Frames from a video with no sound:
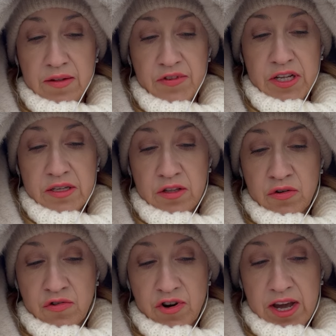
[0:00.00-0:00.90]
that in
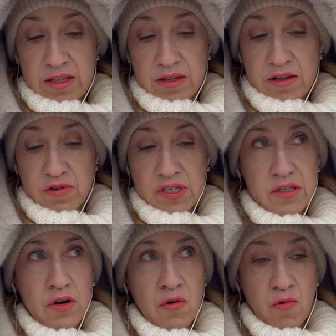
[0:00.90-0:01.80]
Ukraine there is
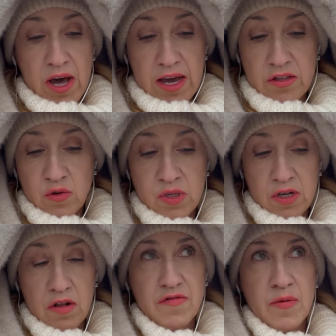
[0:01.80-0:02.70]
no way to
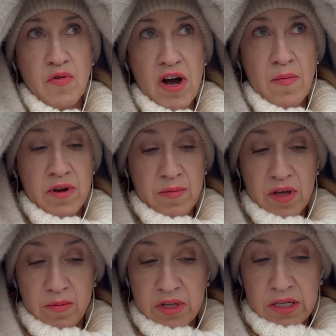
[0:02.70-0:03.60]
solve the
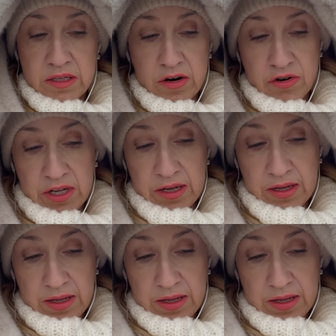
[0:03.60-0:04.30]
problem militarily.